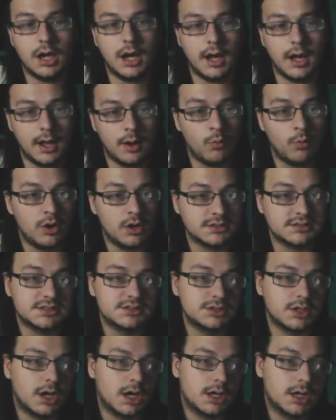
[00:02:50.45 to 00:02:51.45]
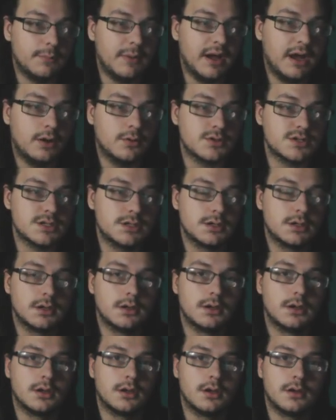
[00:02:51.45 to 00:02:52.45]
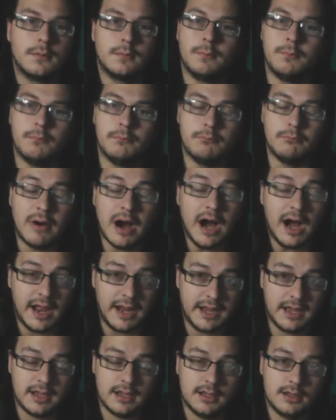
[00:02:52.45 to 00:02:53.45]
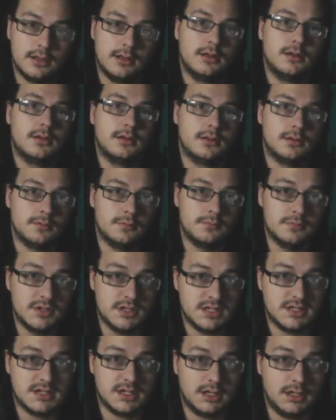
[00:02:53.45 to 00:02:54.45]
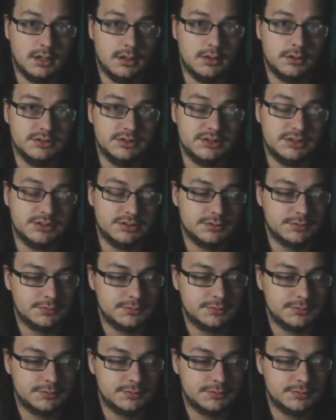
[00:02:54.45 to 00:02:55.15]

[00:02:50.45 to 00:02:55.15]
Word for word: I want to talk about my Mystic Hills.